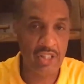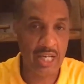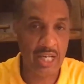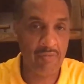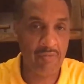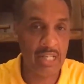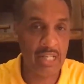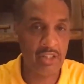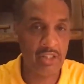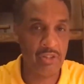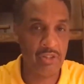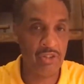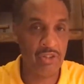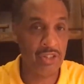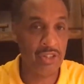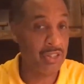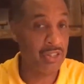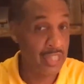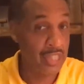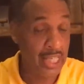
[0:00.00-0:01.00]
Salvation is
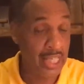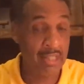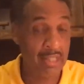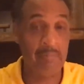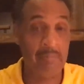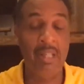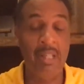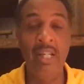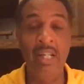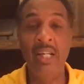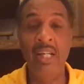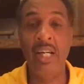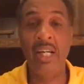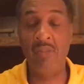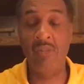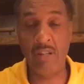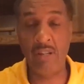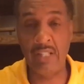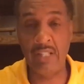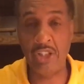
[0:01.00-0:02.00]
in this kingdom.
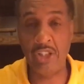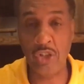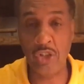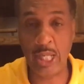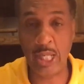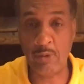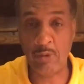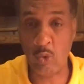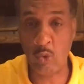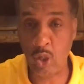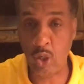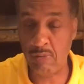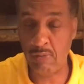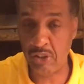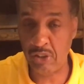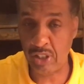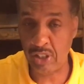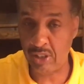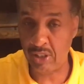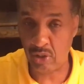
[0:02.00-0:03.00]
In Revelation chapter 12, you
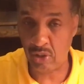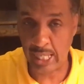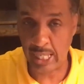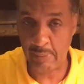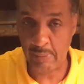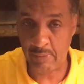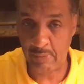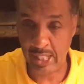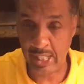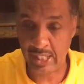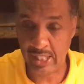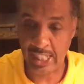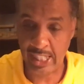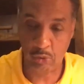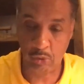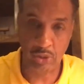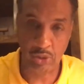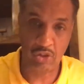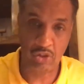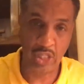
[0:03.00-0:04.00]
see the same thing.
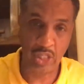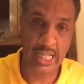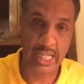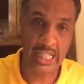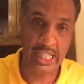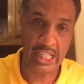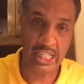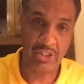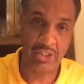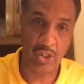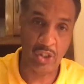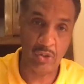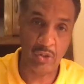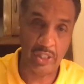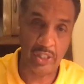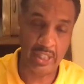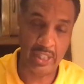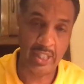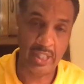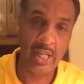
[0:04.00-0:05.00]
That's what Satan is
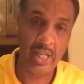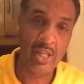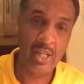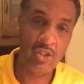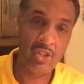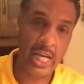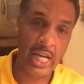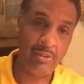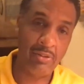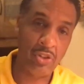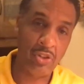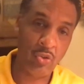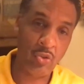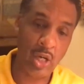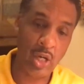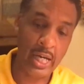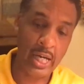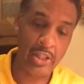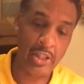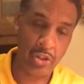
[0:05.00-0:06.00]
doing. Satan is
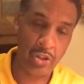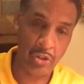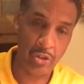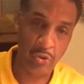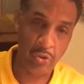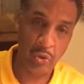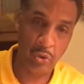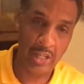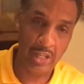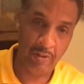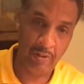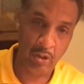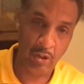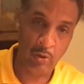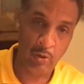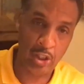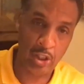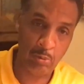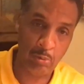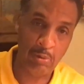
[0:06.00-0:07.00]
trying to
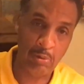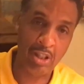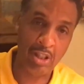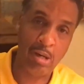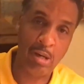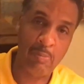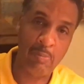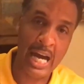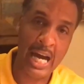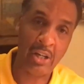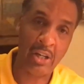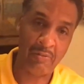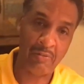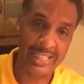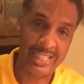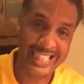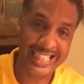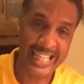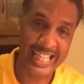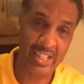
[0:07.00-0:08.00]
influence people to come out of
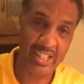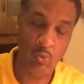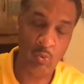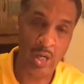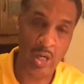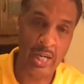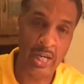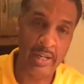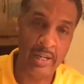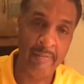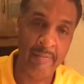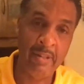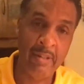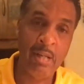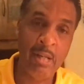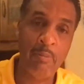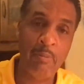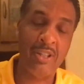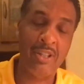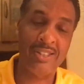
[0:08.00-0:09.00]
the kingdom. Why?
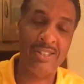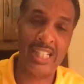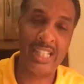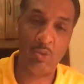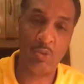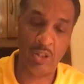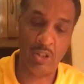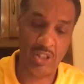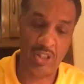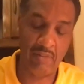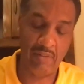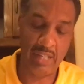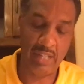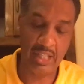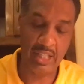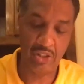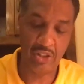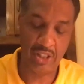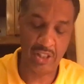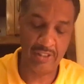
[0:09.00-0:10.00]
Because that's what
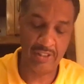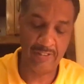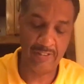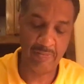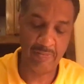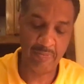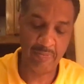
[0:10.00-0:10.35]
salvation is.